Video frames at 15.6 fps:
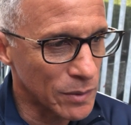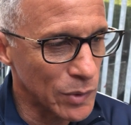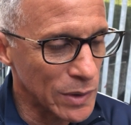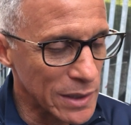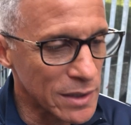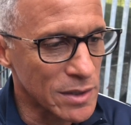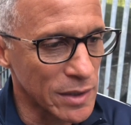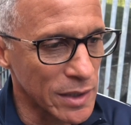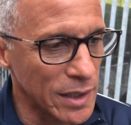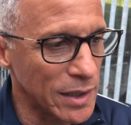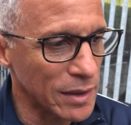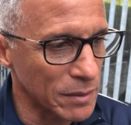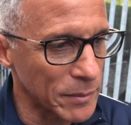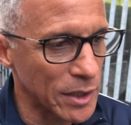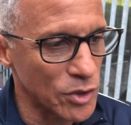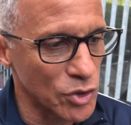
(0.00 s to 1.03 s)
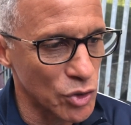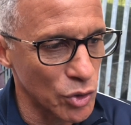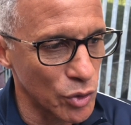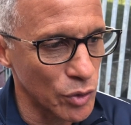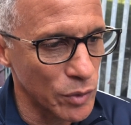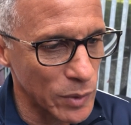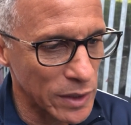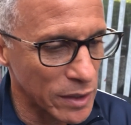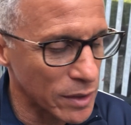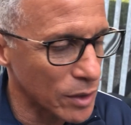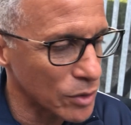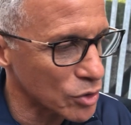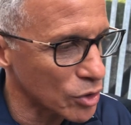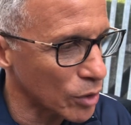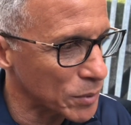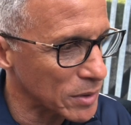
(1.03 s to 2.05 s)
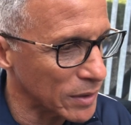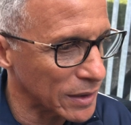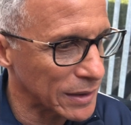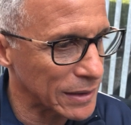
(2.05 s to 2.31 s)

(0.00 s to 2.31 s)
we just needed to make sure that we did our jobs,